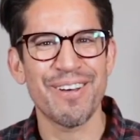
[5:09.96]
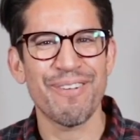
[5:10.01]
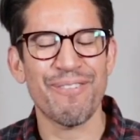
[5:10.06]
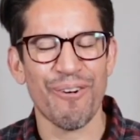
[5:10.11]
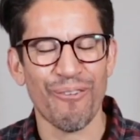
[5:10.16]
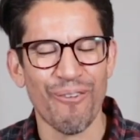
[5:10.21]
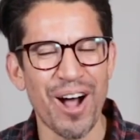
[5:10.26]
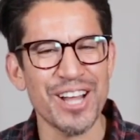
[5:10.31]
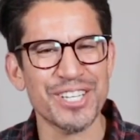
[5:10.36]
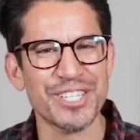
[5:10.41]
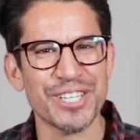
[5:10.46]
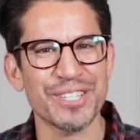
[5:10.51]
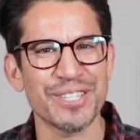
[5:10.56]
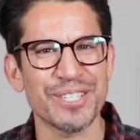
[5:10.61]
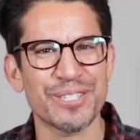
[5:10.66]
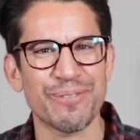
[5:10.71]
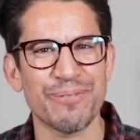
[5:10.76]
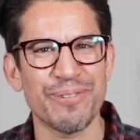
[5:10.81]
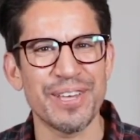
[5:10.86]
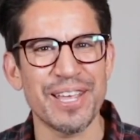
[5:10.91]
for watching
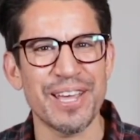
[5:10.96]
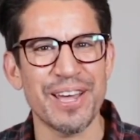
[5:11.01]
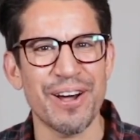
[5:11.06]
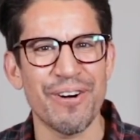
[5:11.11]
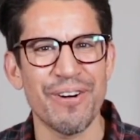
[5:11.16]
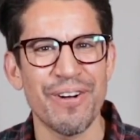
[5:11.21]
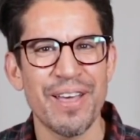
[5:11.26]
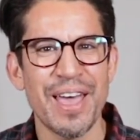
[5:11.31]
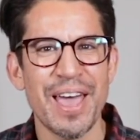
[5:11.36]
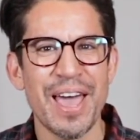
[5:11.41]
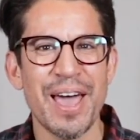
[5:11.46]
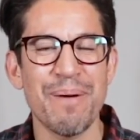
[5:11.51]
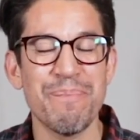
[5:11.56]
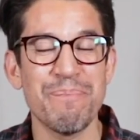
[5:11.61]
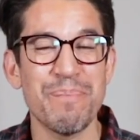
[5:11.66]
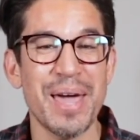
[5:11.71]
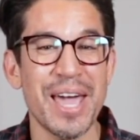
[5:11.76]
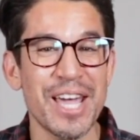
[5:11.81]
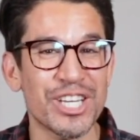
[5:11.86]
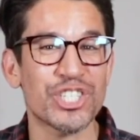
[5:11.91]
this video
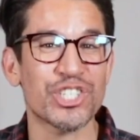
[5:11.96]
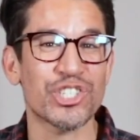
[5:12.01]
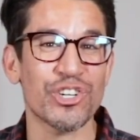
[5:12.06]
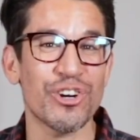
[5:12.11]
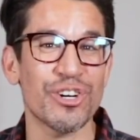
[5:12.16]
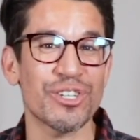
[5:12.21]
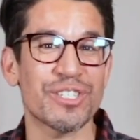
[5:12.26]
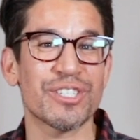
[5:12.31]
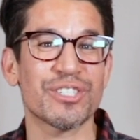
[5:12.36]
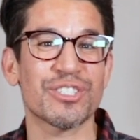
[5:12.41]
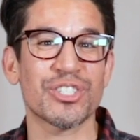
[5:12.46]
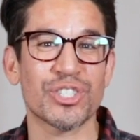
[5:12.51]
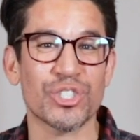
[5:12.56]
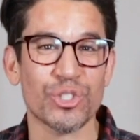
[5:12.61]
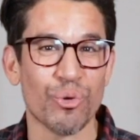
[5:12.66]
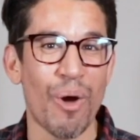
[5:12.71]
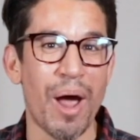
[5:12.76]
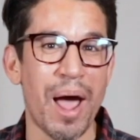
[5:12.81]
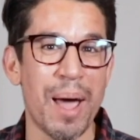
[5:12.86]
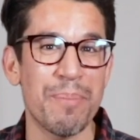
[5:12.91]
and make sure to
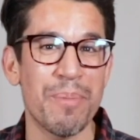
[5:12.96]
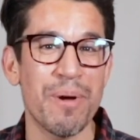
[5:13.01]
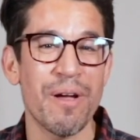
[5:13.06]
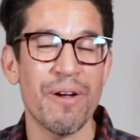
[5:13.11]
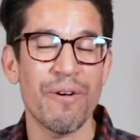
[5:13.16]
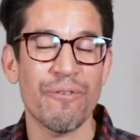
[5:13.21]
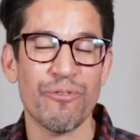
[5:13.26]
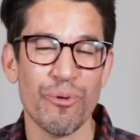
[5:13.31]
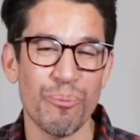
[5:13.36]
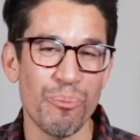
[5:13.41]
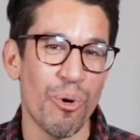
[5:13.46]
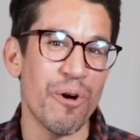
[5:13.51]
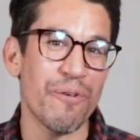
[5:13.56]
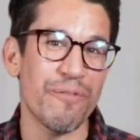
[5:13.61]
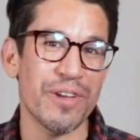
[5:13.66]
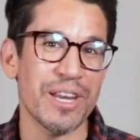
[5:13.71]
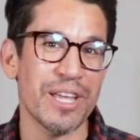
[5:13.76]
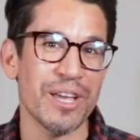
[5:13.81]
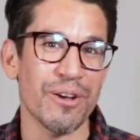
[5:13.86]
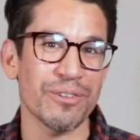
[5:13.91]
subscribe for more
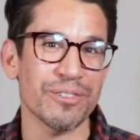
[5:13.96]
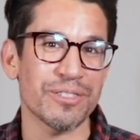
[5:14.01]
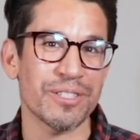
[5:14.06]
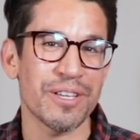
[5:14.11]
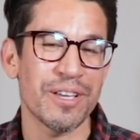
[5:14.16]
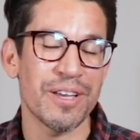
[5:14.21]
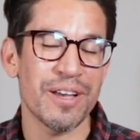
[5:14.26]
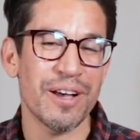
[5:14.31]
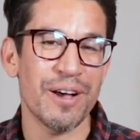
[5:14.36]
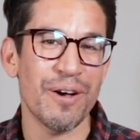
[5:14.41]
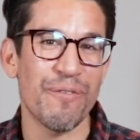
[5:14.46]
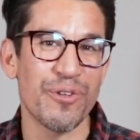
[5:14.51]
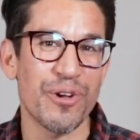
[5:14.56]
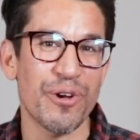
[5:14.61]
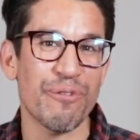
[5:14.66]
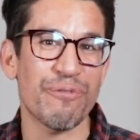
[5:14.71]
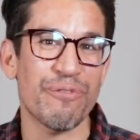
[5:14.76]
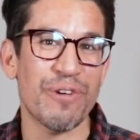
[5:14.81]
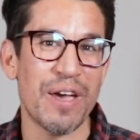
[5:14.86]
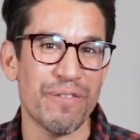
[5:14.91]
videos of your
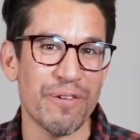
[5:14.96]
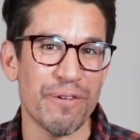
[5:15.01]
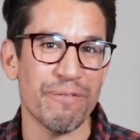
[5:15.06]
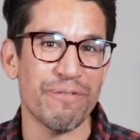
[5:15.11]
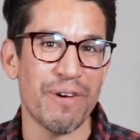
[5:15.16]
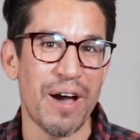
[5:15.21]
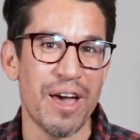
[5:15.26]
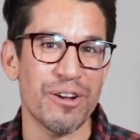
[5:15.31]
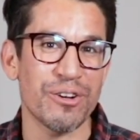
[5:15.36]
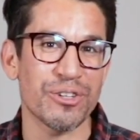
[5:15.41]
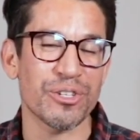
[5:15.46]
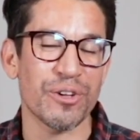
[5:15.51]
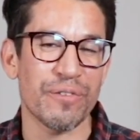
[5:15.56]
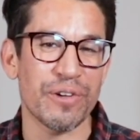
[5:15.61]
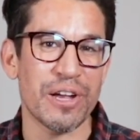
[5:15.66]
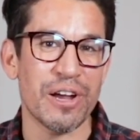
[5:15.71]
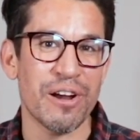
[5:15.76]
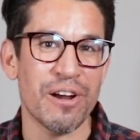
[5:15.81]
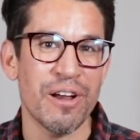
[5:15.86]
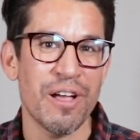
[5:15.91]
favorite fighters over
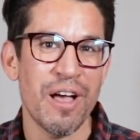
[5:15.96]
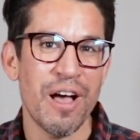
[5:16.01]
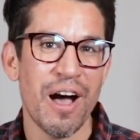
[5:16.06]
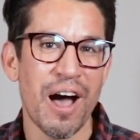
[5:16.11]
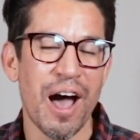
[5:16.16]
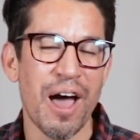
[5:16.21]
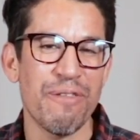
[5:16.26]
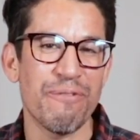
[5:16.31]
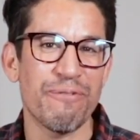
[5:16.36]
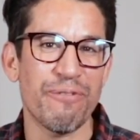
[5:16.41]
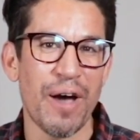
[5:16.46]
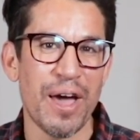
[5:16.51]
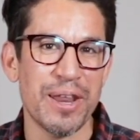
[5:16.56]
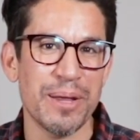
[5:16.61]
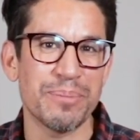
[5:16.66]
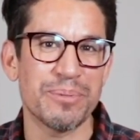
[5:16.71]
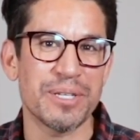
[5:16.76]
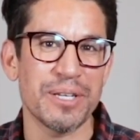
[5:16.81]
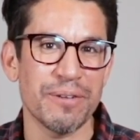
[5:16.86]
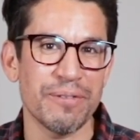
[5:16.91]
here on Fight
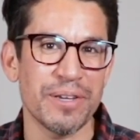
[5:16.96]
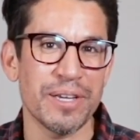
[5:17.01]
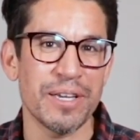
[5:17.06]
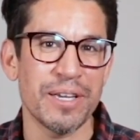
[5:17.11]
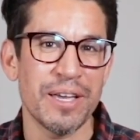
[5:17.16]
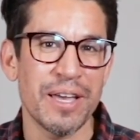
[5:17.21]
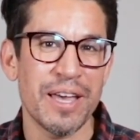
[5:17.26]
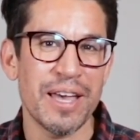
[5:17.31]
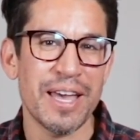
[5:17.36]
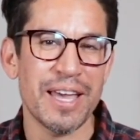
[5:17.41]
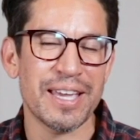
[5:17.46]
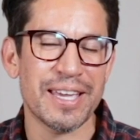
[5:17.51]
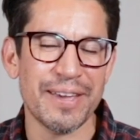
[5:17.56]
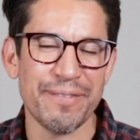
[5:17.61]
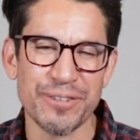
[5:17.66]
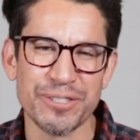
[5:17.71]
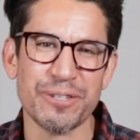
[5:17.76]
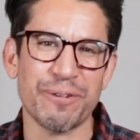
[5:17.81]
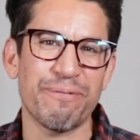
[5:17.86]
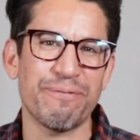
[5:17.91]
Hub TV and
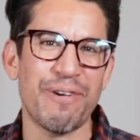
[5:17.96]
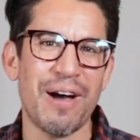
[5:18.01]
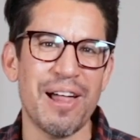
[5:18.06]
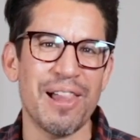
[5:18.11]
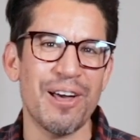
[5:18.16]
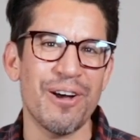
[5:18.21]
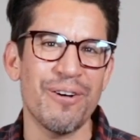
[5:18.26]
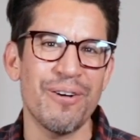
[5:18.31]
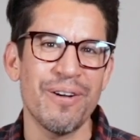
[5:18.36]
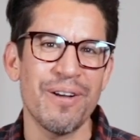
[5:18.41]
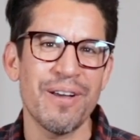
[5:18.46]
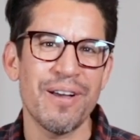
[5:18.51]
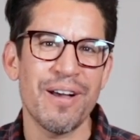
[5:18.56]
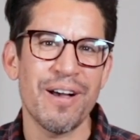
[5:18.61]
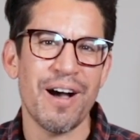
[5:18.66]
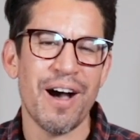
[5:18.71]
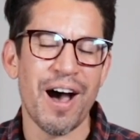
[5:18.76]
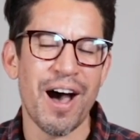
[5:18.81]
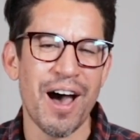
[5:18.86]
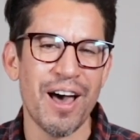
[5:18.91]
give us a follow
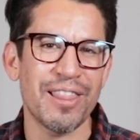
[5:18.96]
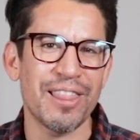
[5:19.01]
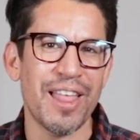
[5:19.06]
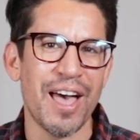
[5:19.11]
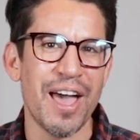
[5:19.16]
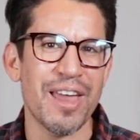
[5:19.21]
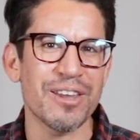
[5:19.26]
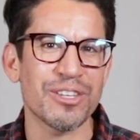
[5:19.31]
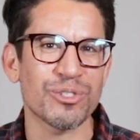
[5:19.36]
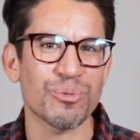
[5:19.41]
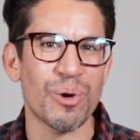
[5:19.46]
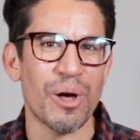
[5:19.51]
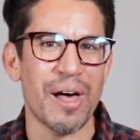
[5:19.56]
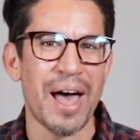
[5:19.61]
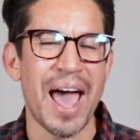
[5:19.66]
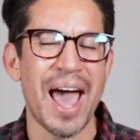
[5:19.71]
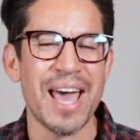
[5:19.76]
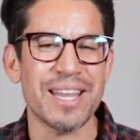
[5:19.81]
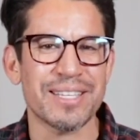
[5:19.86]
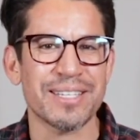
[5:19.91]
online as well
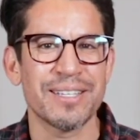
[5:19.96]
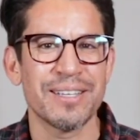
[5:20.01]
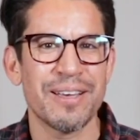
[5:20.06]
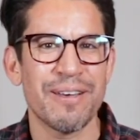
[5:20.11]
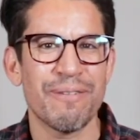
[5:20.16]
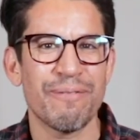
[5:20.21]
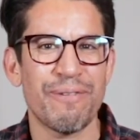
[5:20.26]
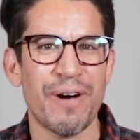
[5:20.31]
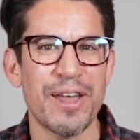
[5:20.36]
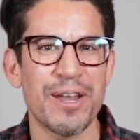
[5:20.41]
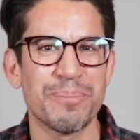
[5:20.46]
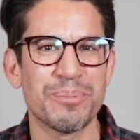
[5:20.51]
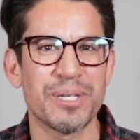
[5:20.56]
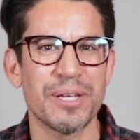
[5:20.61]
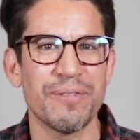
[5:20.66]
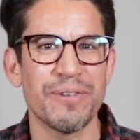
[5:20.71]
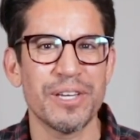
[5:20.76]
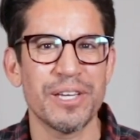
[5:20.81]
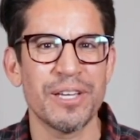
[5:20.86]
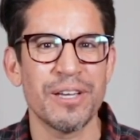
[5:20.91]
at Fight Hub
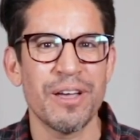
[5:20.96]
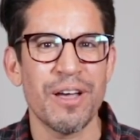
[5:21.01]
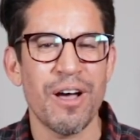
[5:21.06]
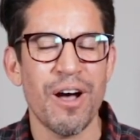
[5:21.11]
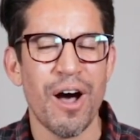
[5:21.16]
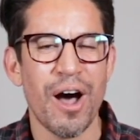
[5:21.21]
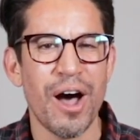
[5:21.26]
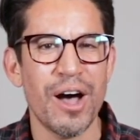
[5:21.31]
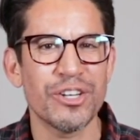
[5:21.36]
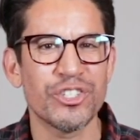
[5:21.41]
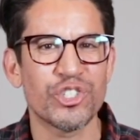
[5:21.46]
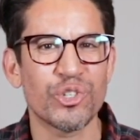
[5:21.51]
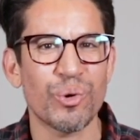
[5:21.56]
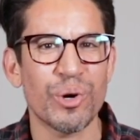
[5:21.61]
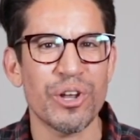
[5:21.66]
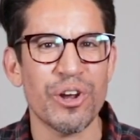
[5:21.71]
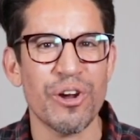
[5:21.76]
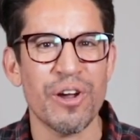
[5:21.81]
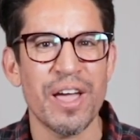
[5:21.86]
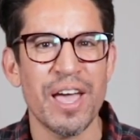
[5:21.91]
TV on
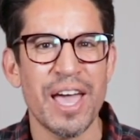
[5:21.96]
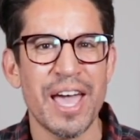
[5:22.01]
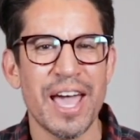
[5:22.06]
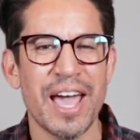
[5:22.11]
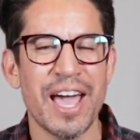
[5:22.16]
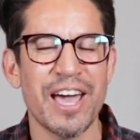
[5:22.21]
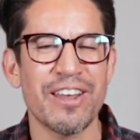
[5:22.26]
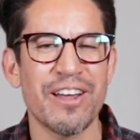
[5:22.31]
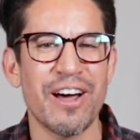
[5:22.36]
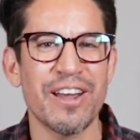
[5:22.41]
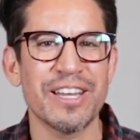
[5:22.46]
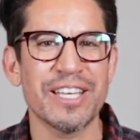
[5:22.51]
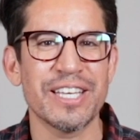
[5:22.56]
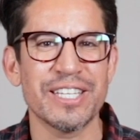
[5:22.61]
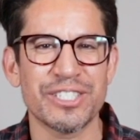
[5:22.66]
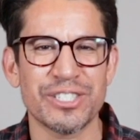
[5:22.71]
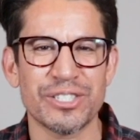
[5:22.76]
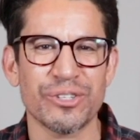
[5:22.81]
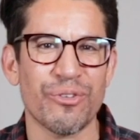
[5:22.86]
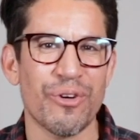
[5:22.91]
Twitter and on
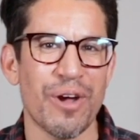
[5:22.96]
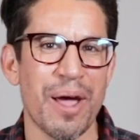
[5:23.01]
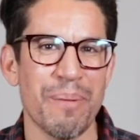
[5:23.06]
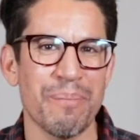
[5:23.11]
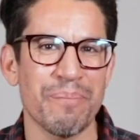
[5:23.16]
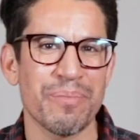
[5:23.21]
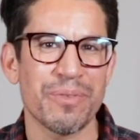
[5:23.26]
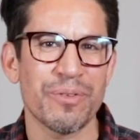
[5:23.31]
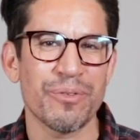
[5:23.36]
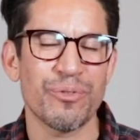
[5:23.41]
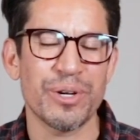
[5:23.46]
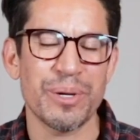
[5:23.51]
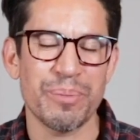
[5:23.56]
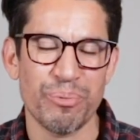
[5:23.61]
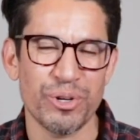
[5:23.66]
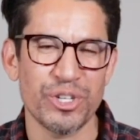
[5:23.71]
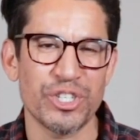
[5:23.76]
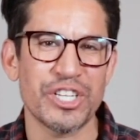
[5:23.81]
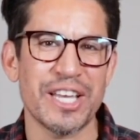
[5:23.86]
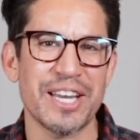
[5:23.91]
Instagram. We
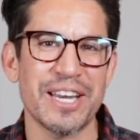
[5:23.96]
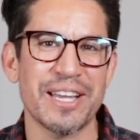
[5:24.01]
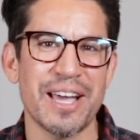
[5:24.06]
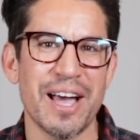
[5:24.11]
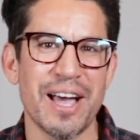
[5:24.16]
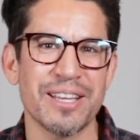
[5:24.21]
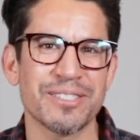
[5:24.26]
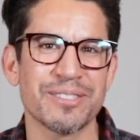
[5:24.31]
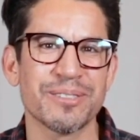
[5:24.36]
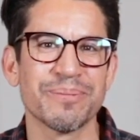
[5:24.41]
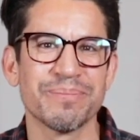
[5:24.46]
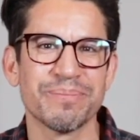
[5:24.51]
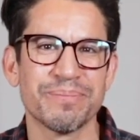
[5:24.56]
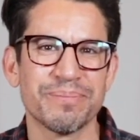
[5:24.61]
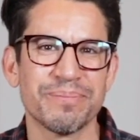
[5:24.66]
appreciate it, guys.